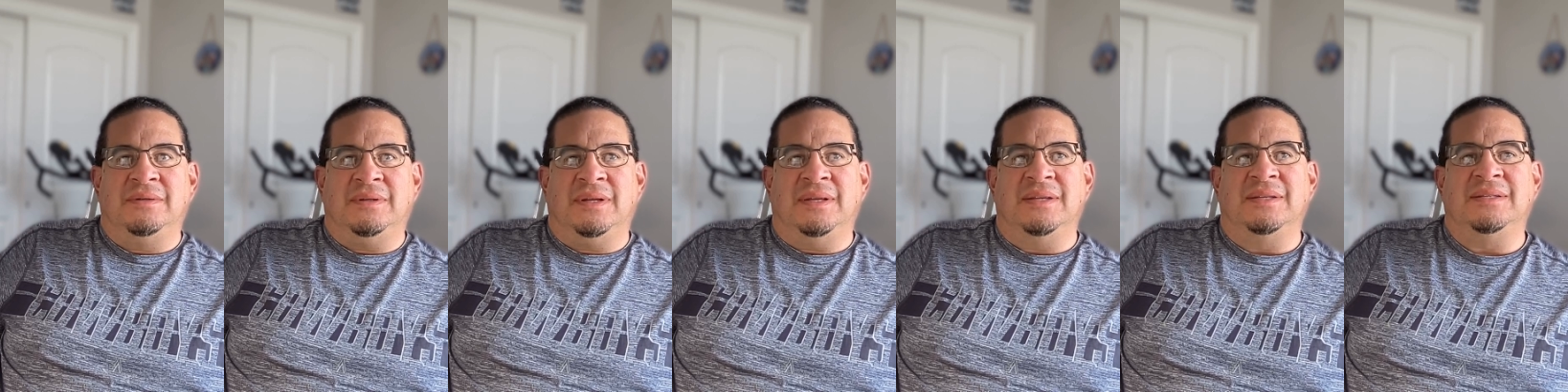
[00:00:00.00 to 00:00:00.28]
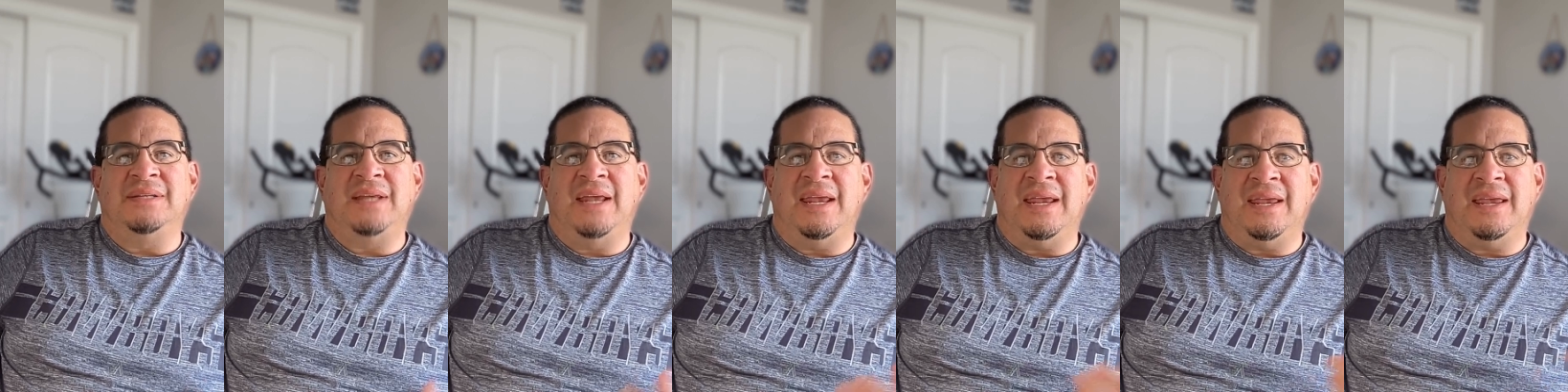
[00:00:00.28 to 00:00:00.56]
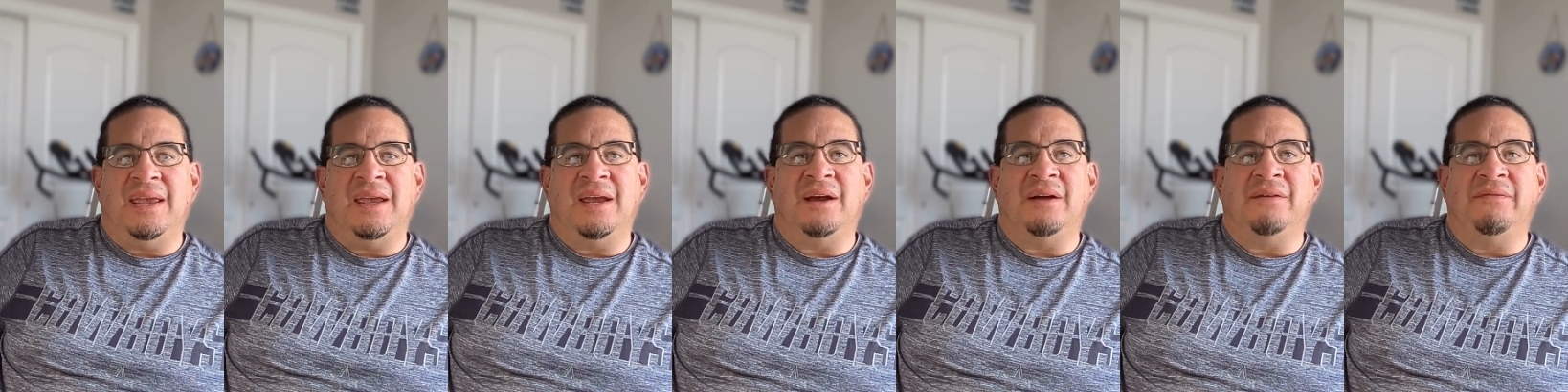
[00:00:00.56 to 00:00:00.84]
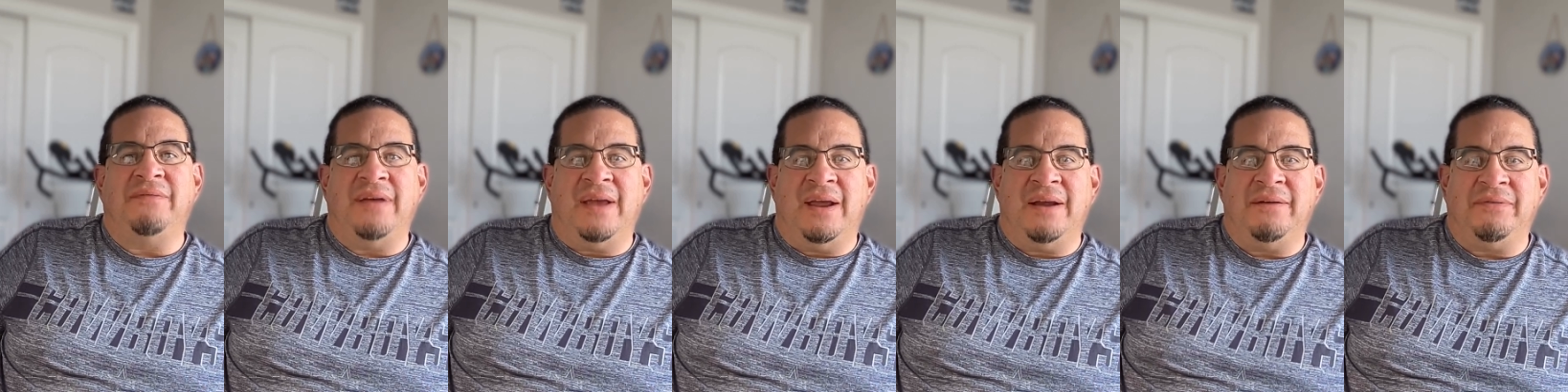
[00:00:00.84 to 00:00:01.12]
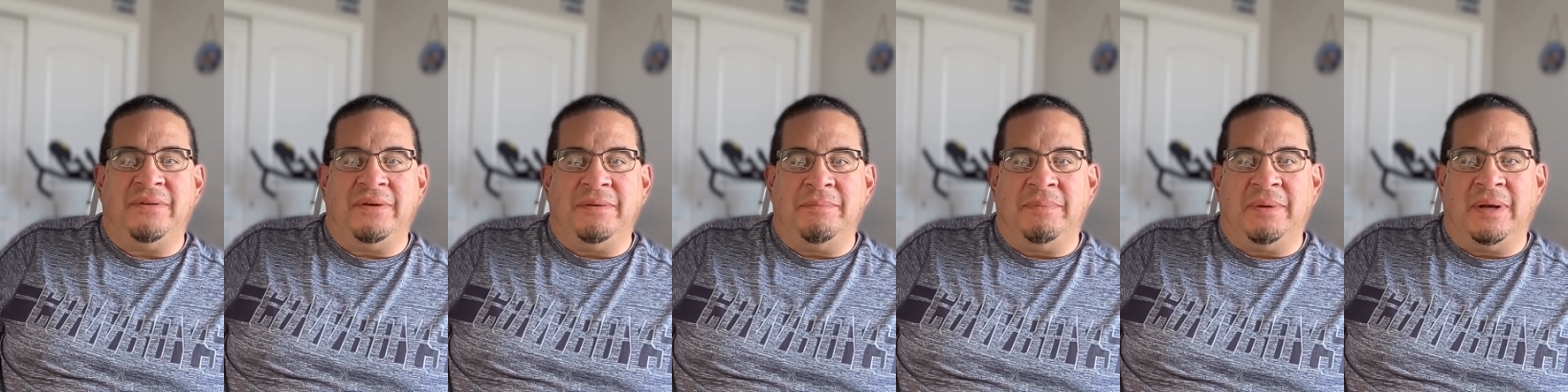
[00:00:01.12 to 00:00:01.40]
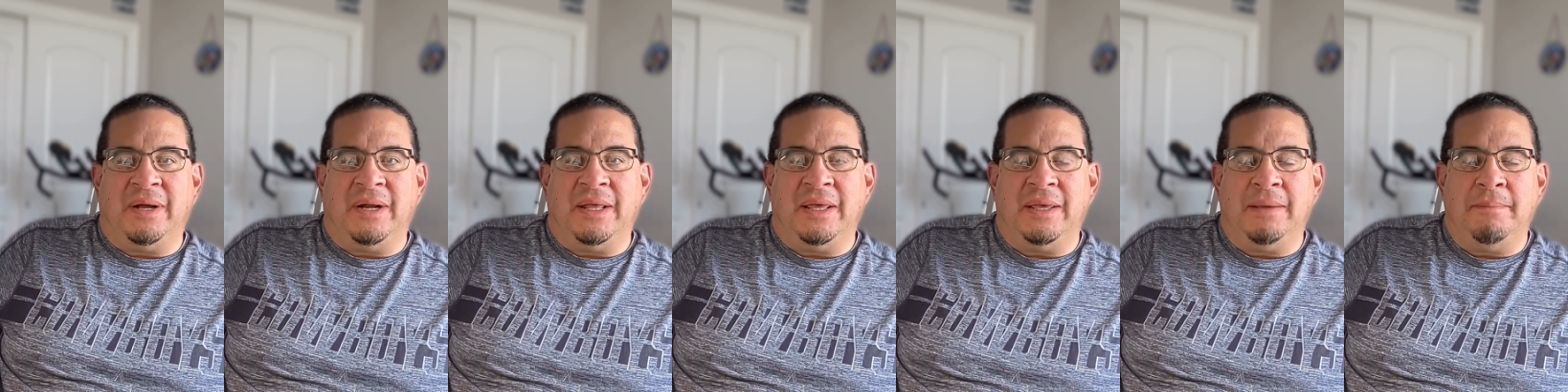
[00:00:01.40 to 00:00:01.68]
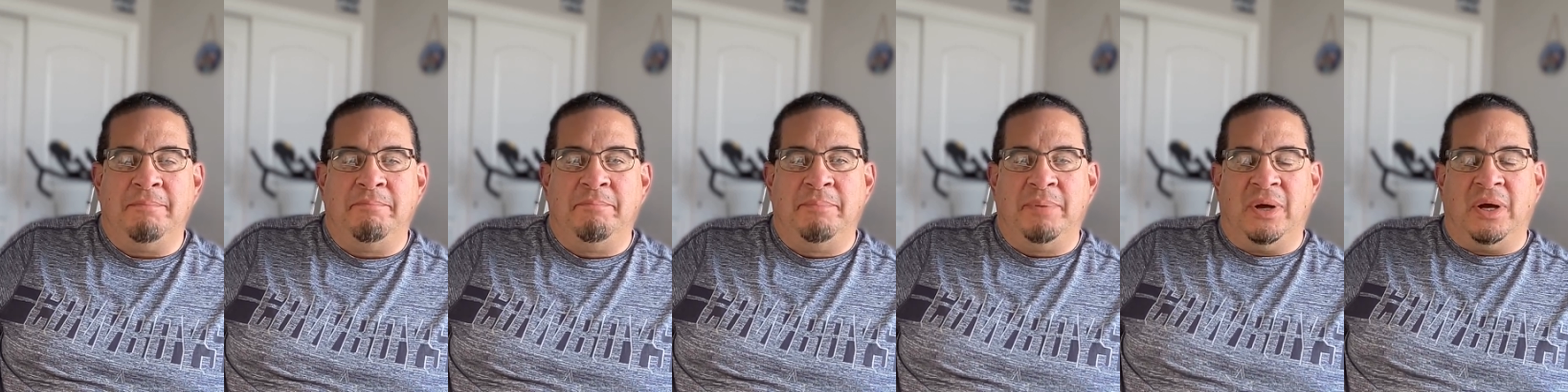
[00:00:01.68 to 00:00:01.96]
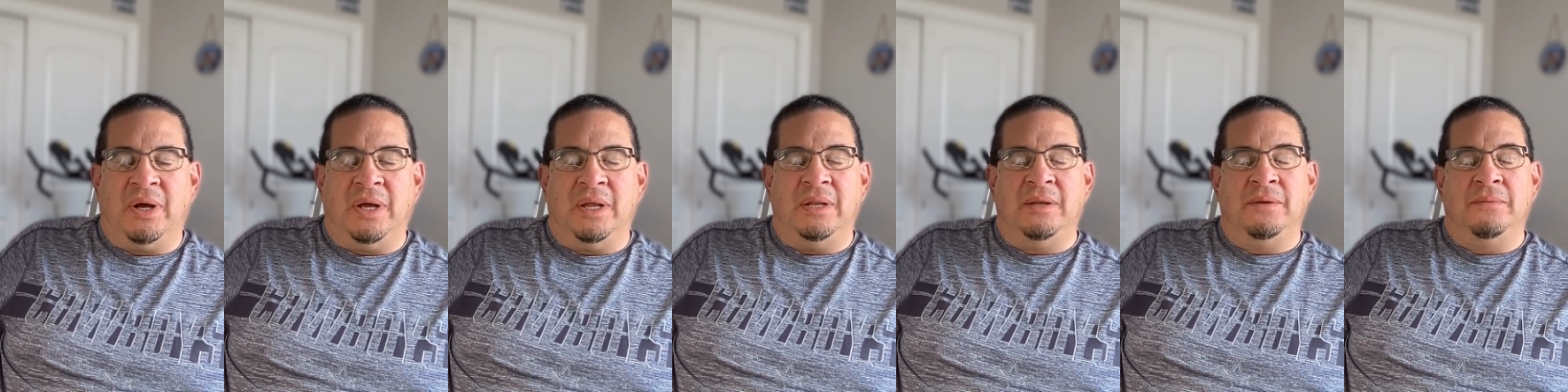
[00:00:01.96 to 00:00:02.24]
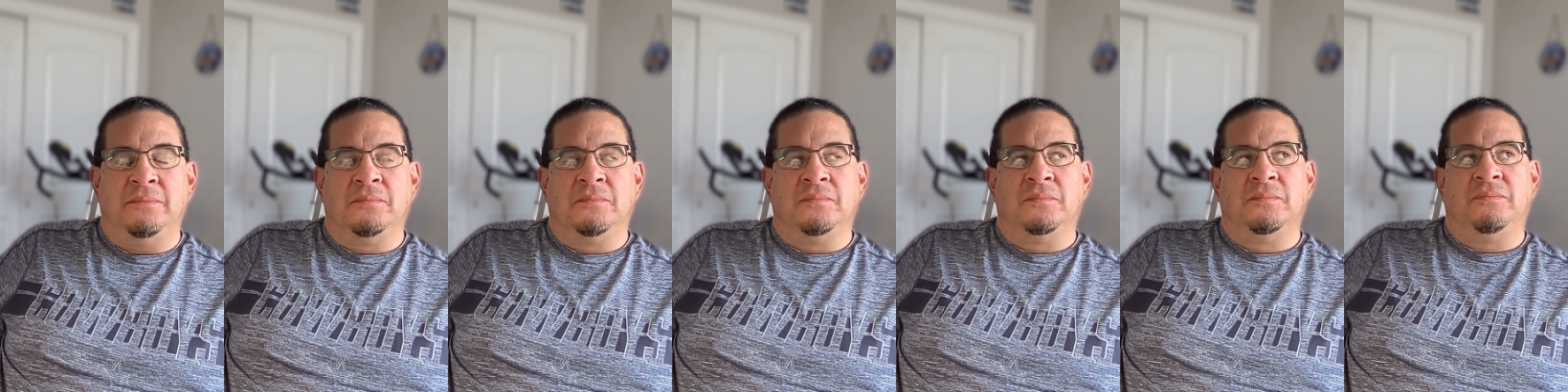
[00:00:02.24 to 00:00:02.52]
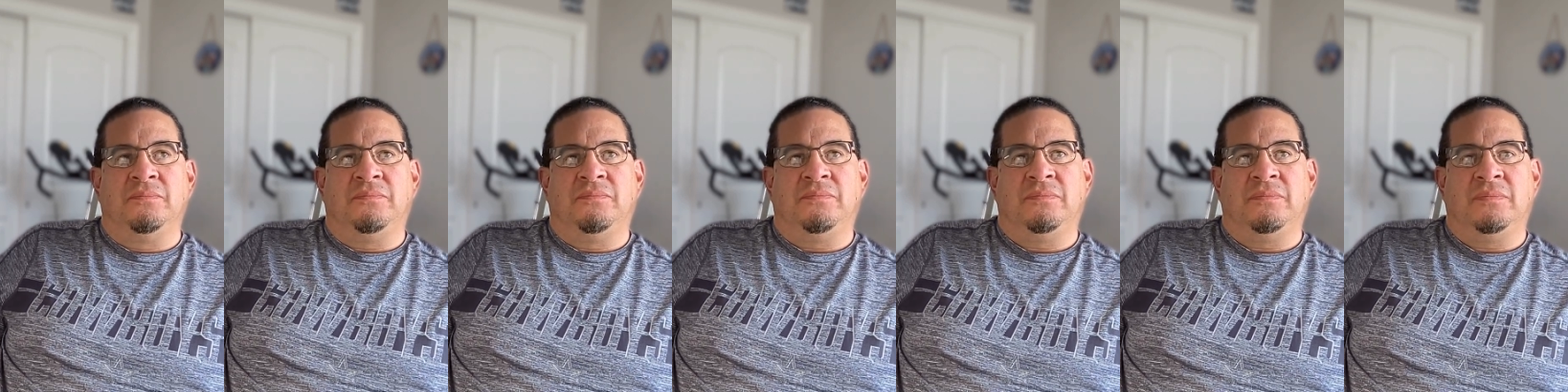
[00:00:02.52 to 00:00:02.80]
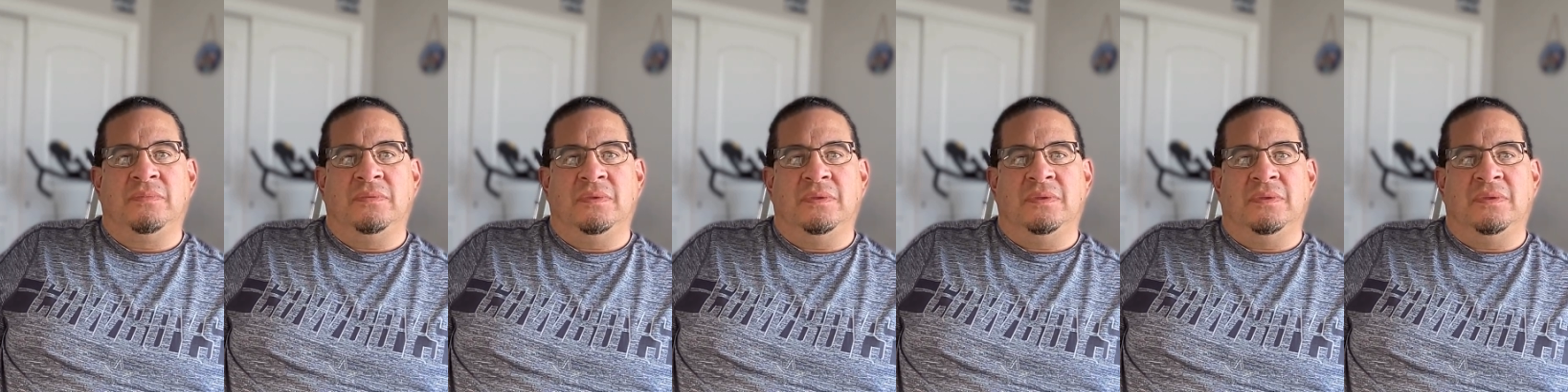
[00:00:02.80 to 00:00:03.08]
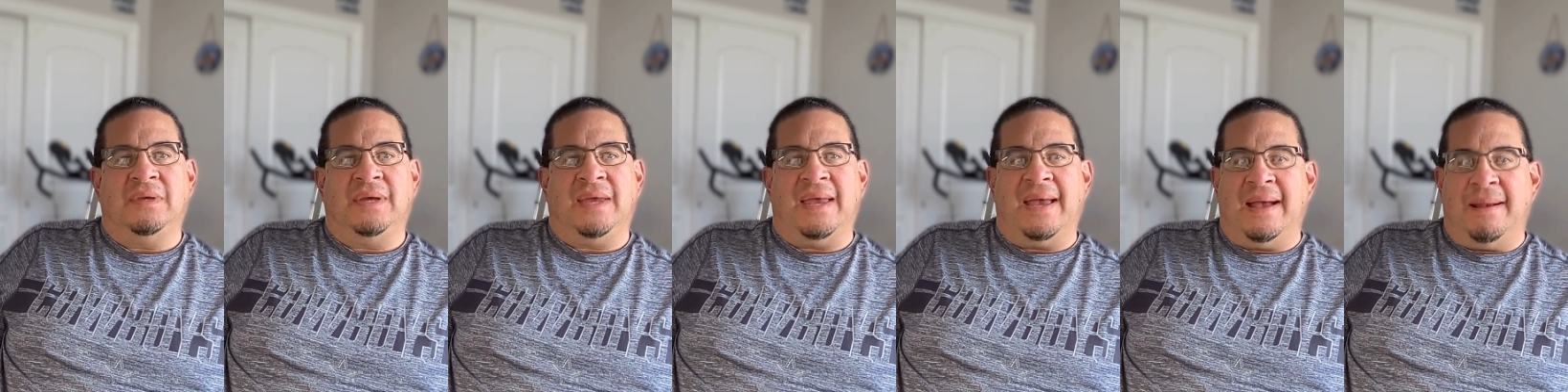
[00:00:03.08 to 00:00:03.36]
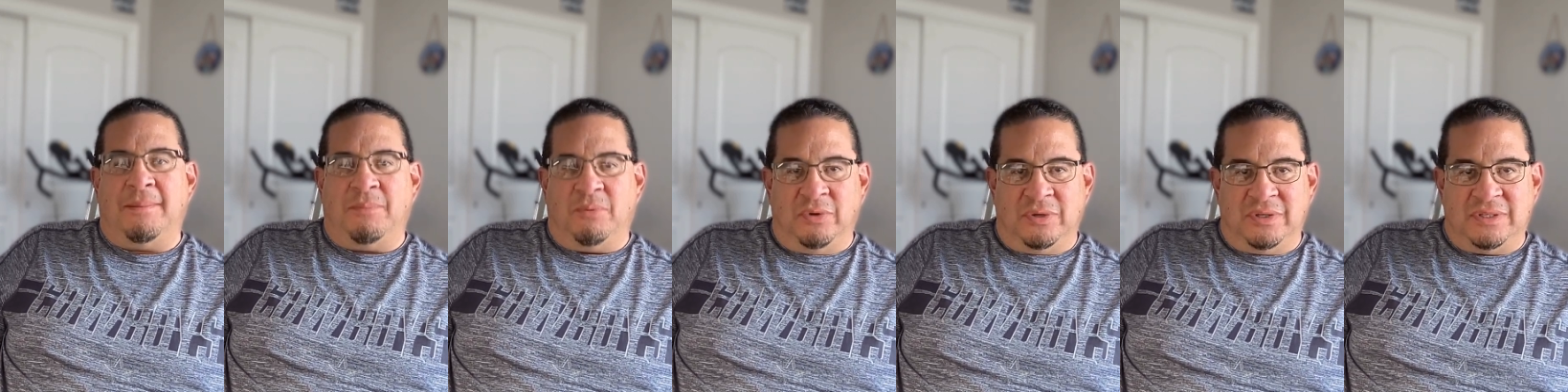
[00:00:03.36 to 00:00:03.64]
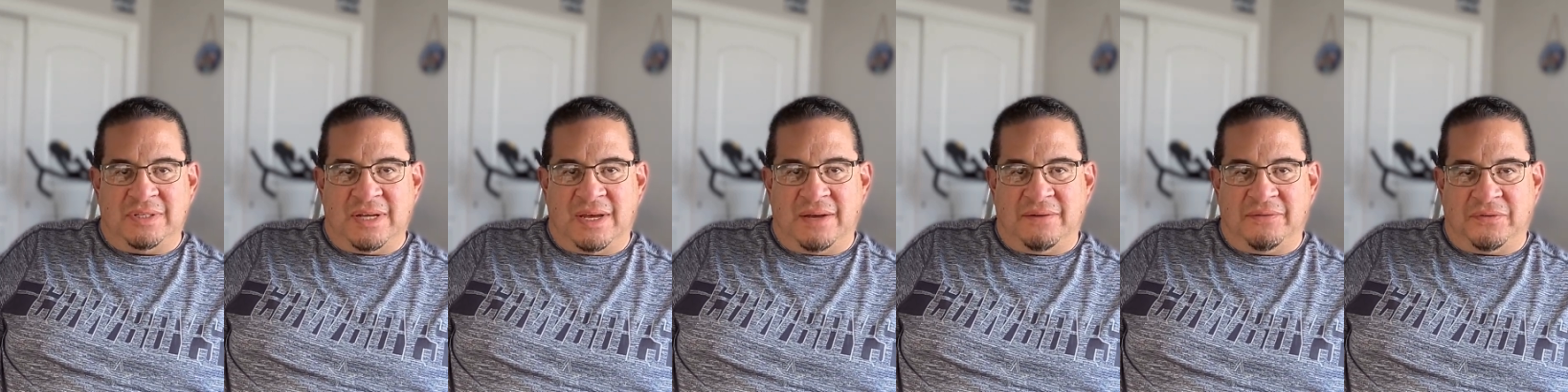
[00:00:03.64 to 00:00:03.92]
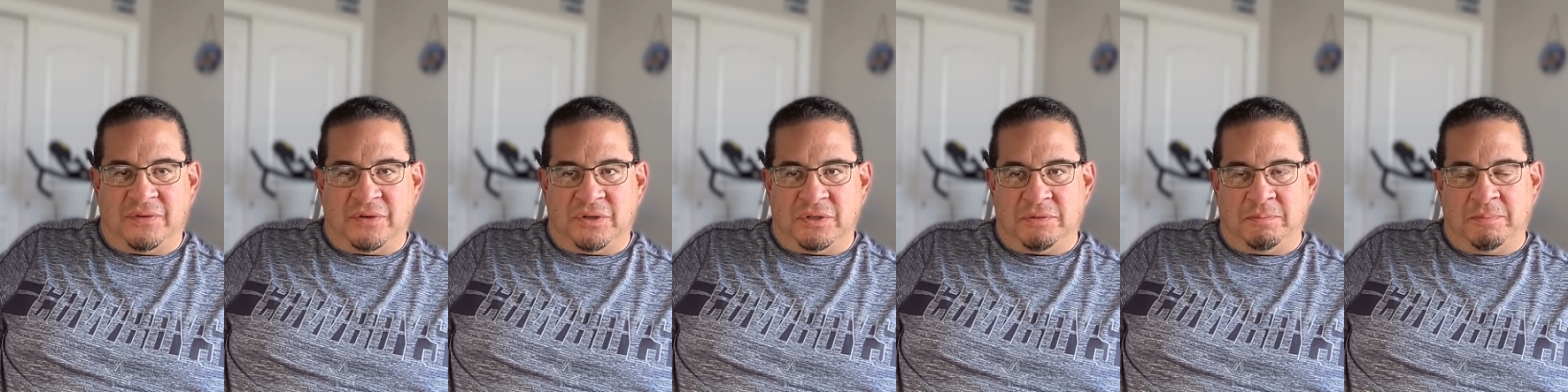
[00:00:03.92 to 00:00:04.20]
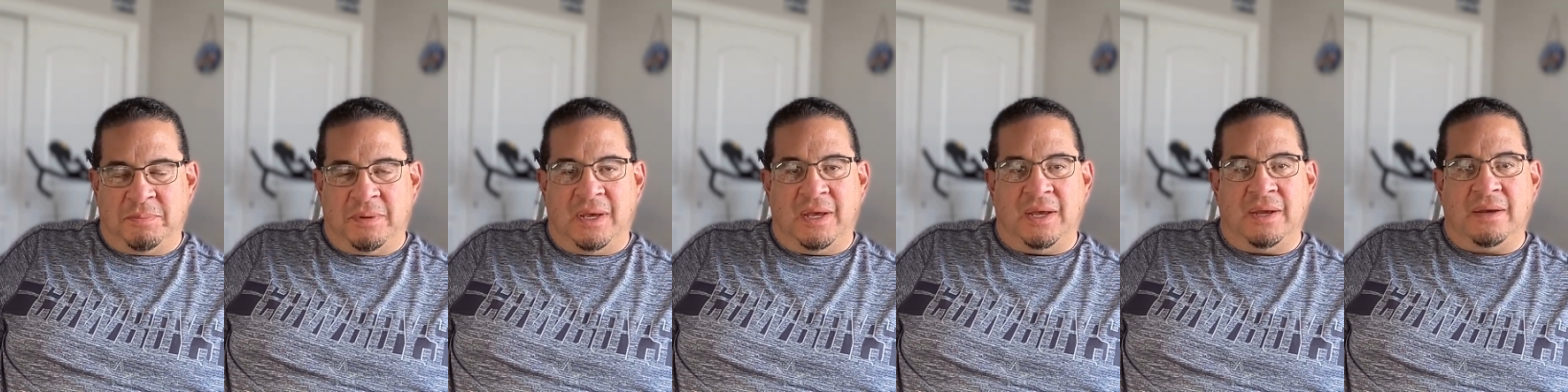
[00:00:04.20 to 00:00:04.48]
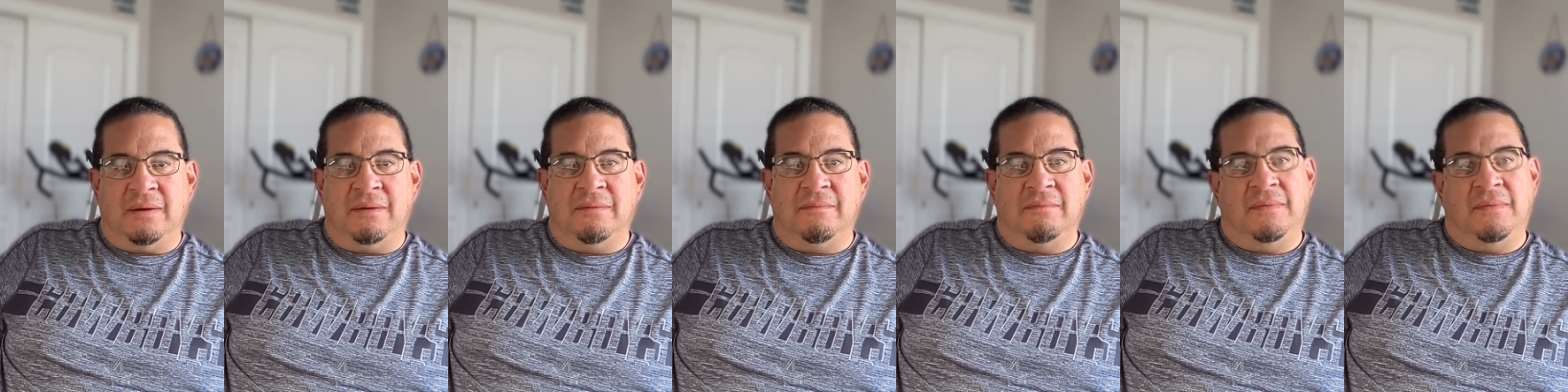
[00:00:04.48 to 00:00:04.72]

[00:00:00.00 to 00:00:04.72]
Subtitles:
can take care of everybody, but the Cowboys have first pick.